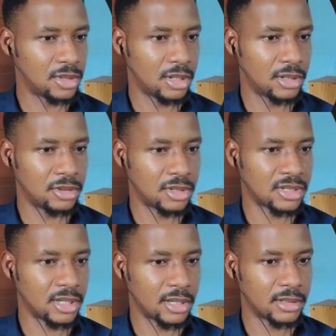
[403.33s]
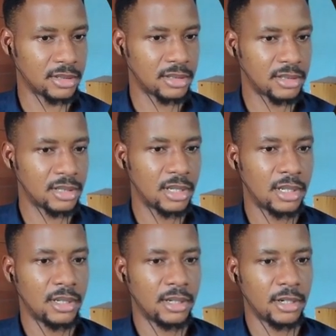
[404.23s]
then just select it,
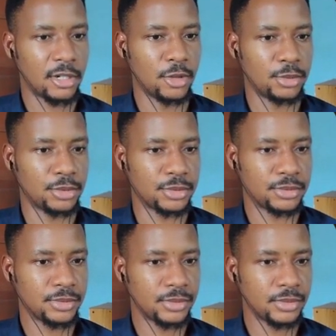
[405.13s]
click open,